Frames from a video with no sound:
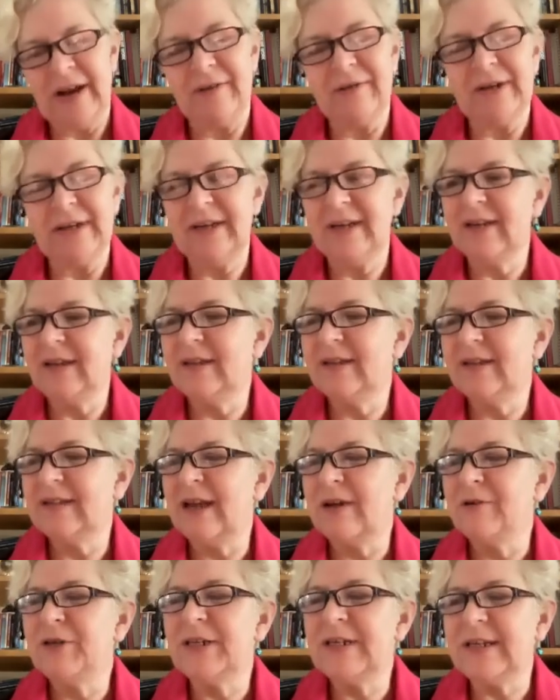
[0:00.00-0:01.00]
How did
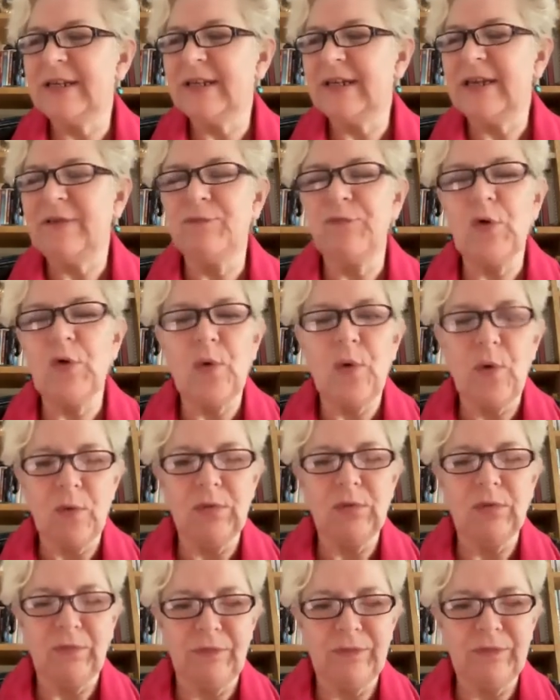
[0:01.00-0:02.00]
it
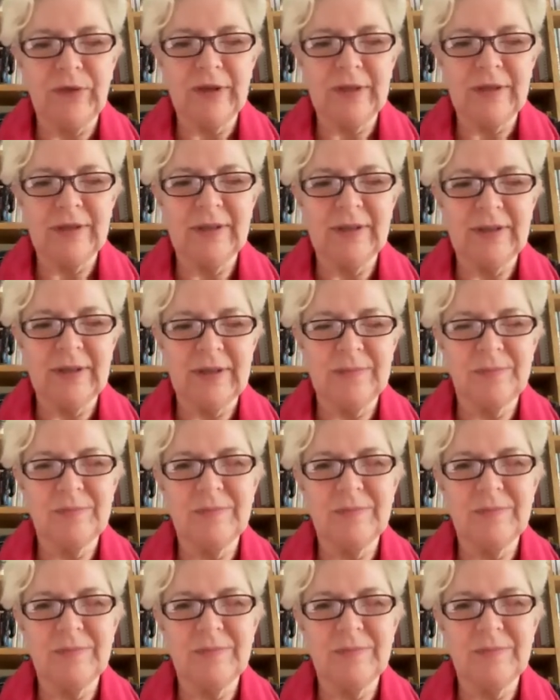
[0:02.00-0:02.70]
evolve you